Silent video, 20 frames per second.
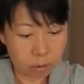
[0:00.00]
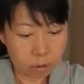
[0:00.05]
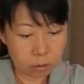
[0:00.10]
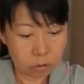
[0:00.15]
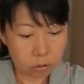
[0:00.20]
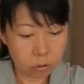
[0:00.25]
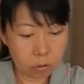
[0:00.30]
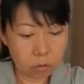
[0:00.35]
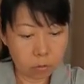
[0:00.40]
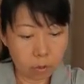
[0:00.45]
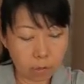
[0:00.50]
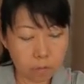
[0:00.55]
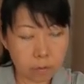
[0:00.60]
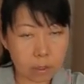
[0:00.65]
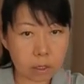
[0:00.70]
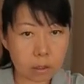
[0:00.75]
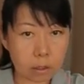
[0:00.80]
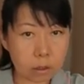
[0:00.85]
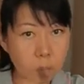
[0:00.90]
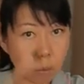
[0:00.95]
So you have a
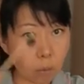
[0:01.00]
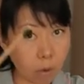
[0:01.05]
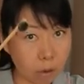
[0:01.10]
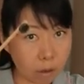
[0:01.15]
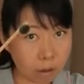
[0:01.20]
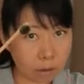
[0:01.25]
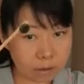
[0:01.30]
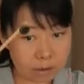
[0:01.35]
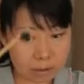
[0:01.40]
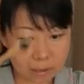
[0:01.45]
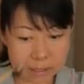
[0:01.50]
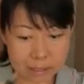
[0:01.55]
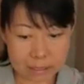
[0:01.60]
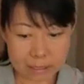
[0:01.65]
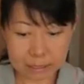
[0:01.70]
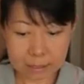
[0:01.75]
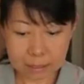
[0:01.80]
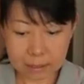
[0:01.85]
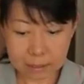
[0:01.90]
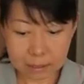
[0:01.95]
little wand,
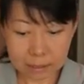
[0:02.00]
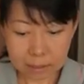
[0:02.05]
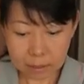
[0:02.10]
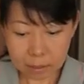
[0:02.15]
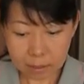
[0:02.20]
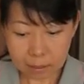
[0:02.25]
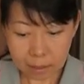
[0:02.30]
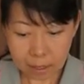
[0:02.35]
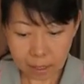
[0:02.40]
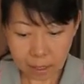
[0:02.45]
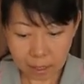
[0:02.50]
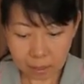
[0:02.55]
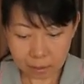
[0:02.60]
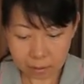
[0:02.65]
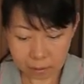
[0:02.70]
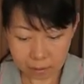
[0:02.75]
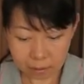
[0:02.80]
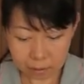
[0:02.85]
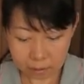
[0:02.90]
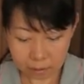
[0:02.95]
and
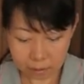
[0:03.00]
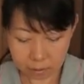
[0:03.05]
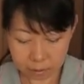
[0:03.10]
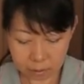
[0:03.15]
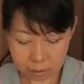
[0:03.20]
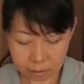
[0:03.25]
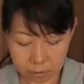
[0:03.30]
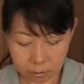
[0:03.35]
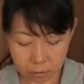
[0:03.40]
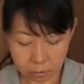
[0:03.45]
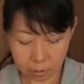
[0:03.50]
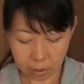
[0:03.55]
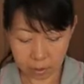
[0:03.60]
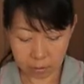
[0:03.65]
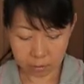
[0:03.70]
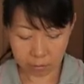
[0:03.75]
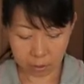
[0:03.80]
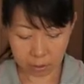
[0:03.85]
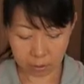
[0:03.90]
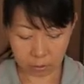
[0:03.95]
then you
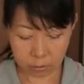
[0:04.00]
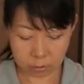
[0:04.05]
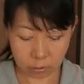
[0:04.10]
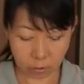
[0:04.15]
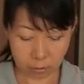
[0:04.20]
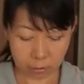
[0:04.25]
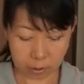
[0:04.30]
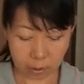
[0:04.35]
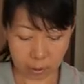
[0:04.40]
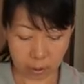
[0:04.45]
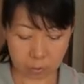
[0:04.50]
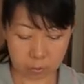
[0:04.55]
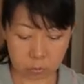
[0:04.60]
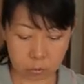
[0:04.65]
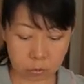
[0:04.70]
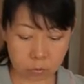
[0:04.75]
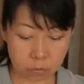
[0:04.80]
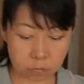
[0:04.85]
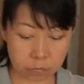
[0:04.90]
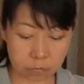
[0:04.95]
can make your toy car
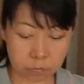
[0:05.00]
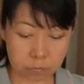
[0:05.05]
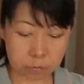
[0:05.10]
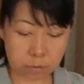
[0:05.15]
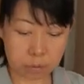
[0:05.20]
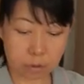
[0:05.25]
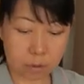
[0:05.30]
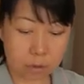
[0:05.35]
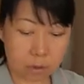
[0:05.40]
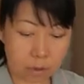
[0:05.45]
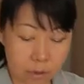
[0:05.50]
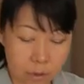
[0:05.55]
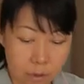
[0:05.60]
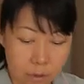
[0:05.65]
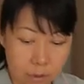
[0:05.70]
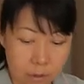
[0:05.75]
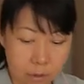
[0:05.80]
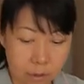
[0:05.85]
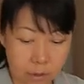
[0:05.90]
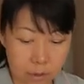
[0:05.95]
move.
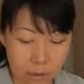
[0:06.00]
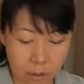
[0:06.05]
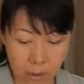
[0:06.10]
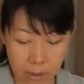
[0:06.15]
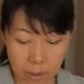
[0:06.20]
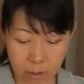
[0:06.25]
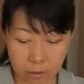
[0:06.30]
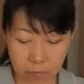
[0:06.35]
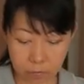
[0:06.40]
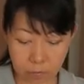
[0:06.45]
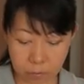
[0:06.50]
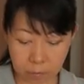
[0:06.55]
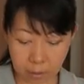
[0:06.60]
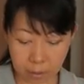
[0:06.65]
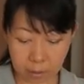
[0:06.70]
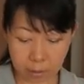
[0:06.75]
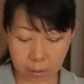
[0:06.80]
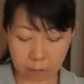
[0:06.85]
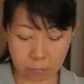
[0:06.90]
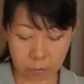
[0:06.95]
And if you
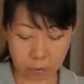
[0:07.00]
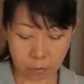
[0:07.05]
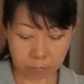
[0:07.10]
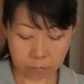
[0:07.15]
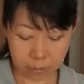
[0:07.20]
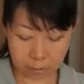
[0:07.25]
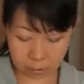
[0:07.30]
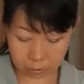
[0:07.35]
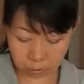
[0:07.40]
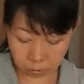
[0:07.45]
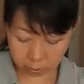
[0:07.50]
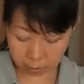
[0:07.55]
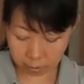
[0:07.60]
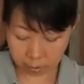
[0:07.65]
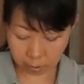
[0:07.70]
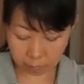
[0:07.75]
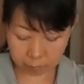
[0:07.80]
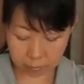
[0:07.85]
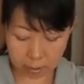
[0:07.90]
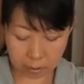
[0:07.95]
make a few of these, you
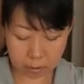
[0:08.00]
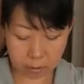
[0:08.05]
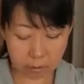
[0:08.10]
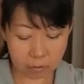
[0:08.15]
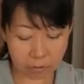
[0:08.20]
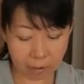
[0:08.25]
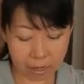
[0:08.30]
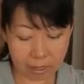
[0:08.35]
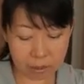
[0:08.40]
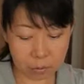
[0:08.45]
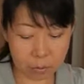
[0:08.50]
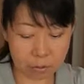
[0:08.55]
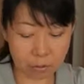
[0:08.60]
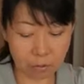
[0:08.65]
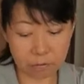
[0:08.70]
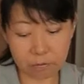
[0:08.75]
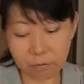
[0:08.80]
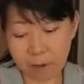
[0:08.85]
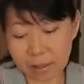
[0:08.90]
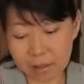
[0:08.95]
can have a little race with
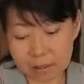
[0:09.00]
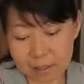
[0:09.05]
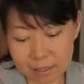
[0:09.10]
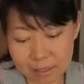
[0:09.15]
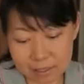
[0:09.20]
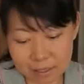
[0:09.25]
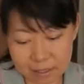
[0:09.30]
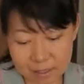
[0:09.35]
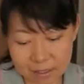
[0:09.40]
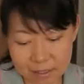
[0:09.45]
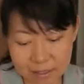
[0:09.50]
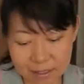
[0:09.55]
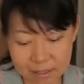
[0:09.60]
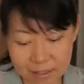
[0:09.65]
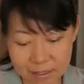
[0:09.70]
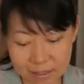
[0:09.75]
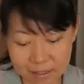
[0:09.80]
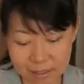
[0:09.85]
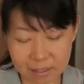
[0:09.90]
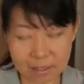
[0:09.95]
your friends.
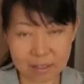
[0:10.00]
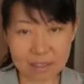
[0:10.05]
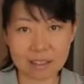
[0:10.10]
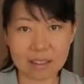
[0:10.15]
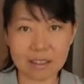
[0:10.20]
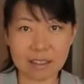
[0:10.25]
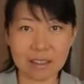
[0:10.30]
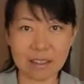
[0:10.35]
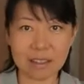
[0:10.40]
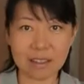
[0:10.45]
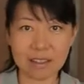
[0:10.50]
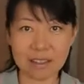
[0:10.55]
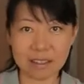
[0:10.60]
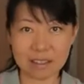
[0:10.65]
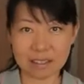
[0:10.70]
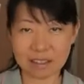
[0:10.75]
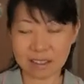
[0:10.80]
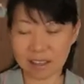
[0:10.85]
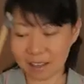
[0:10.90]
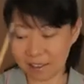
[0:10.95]

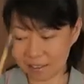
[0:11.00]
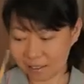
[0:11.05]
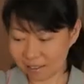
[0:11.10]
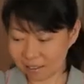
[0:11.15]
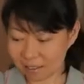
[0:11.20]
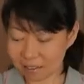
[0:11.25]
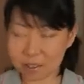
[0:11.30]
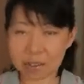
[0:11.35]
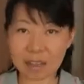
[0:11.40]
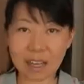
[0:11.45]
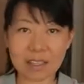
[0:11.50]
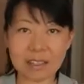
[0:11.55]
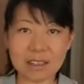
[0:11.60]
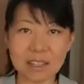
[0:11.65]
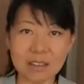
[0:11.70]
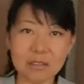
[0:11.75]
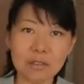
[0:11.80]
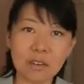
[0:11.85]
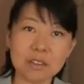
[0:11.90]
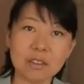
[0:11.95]
Okay, so
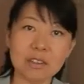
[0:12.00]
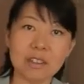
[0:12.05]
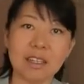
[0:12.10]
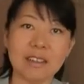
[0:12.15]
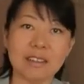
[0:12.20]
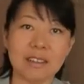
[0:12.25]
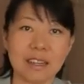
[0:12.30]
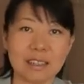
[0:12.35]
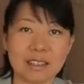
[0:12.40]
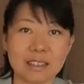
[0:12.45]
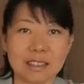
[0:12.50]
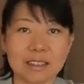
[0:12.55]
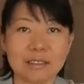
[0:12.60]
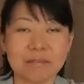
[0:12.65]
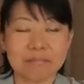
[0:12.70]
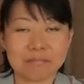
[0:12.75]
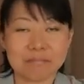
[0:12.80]
that's it for today's lesson.